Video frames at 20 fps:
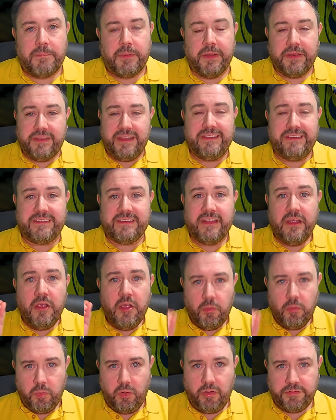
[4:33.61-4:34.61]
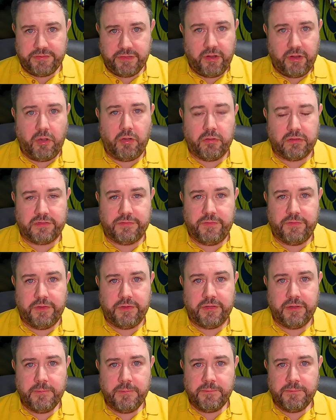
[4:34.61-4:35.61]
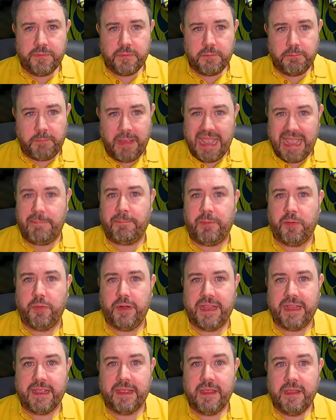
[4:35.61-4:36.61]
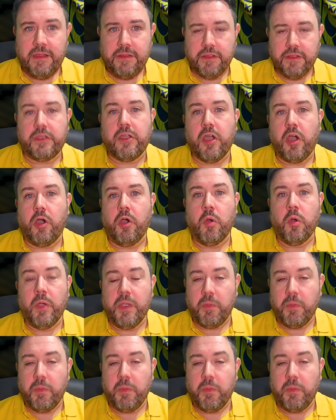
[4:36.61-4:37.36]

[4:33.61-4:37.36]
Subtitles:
But this wasn't Oxford peppering the goal.